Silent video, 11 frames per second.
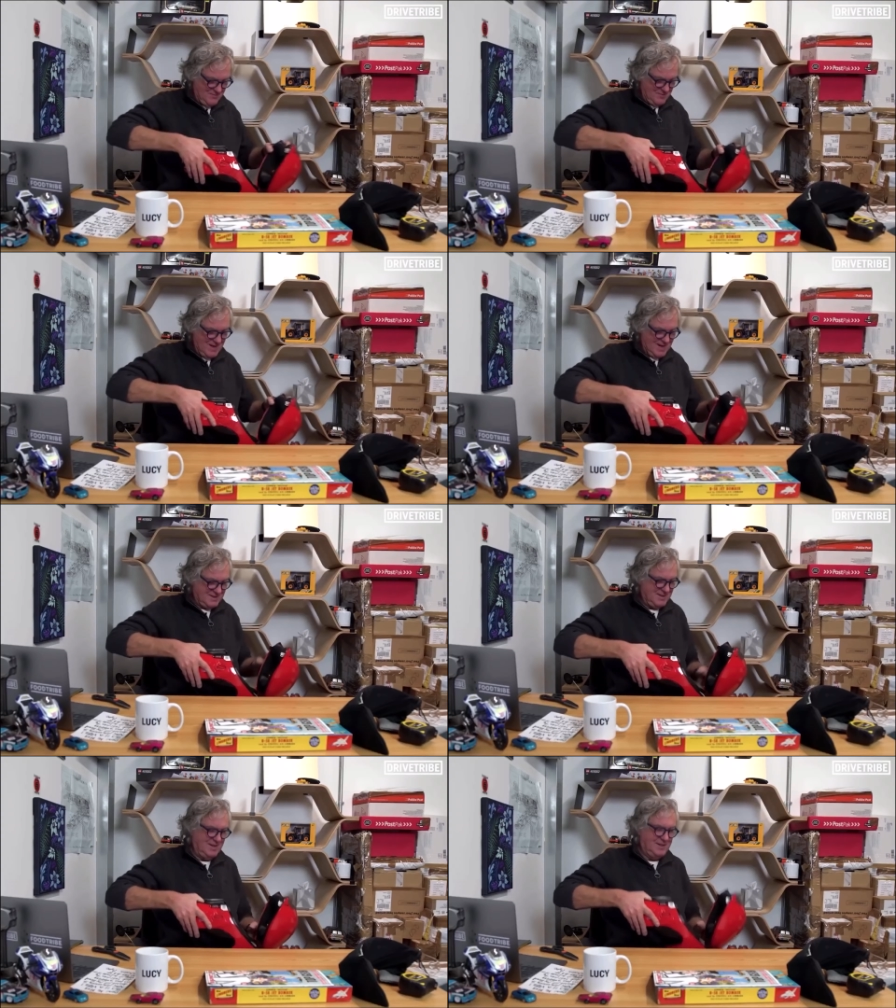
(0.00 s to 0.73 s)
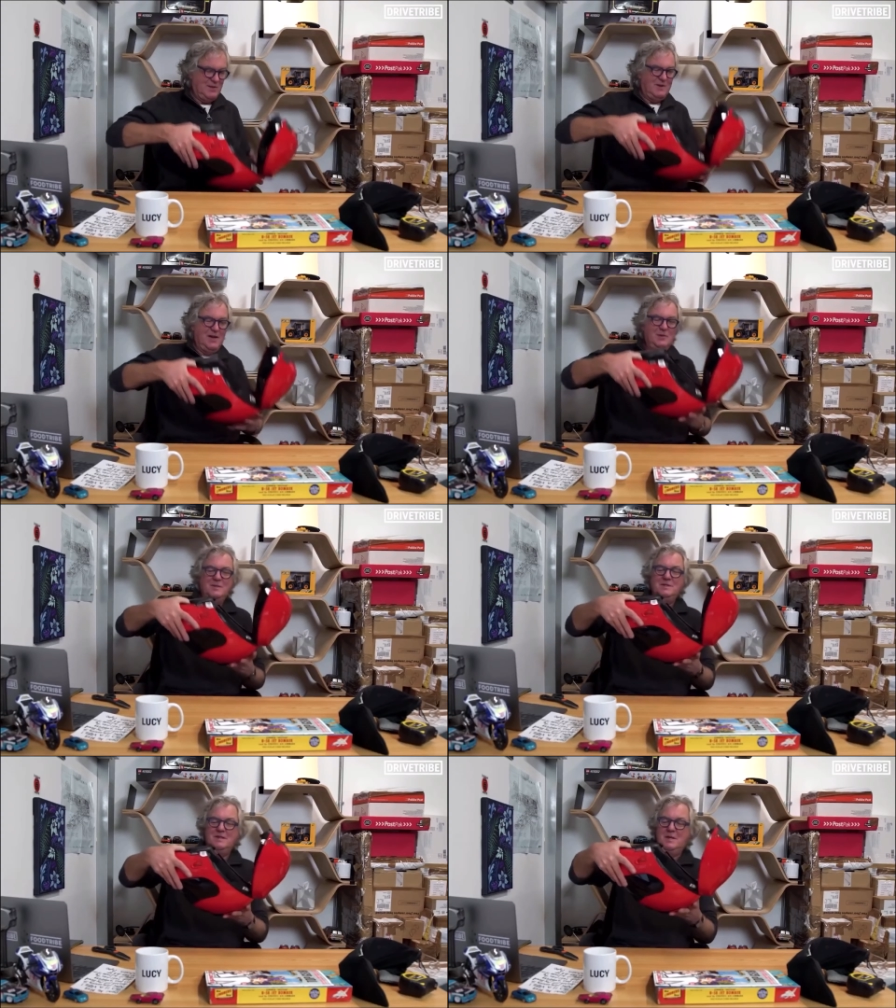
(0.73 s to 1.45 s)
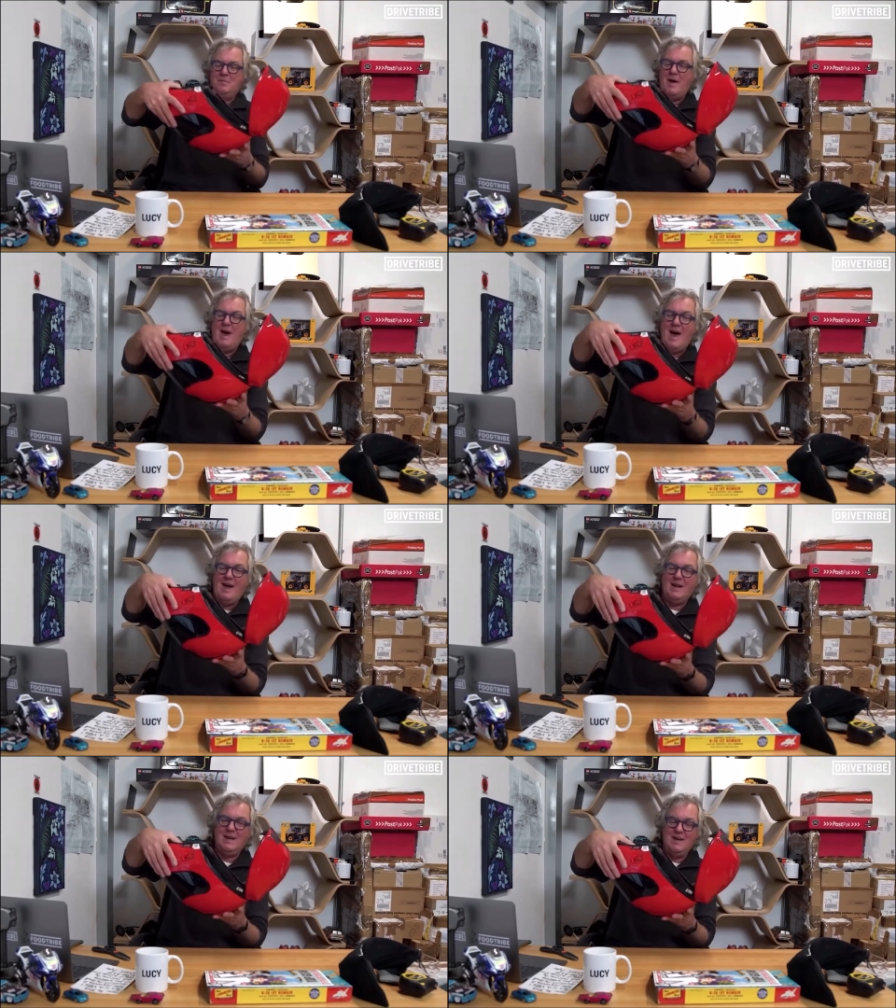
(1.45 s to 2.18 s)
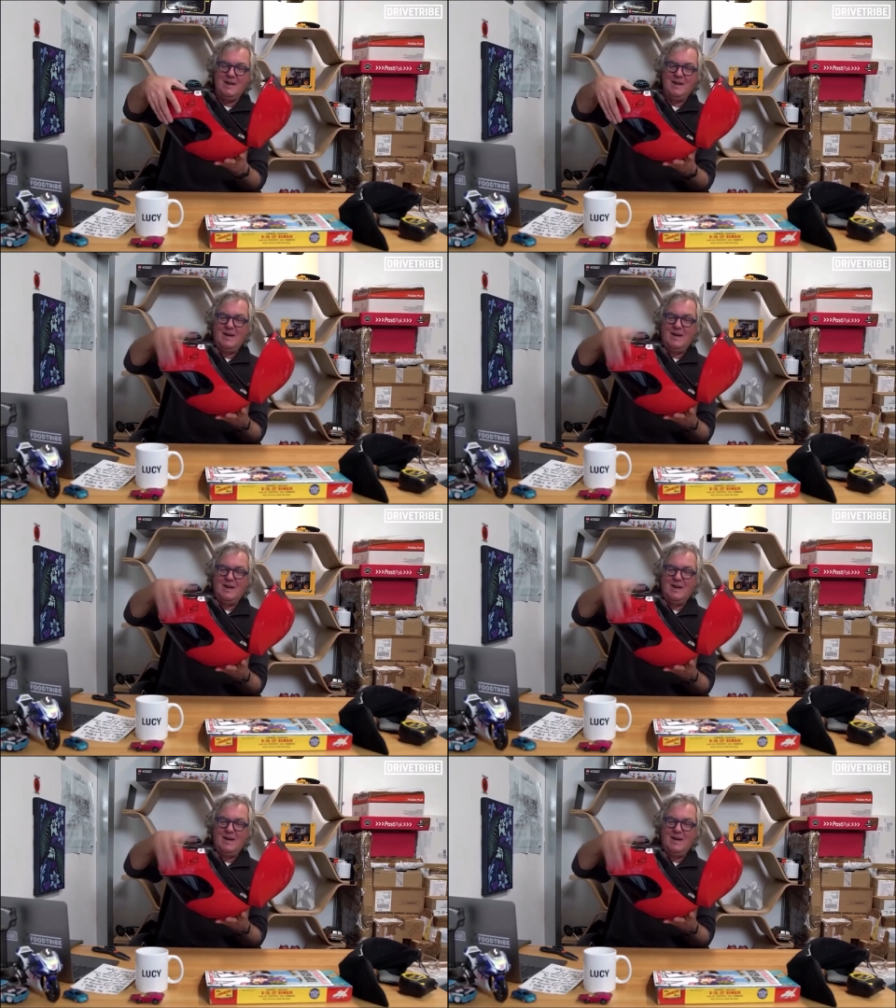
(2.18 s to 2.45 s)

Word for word: That's it. So it opens at the back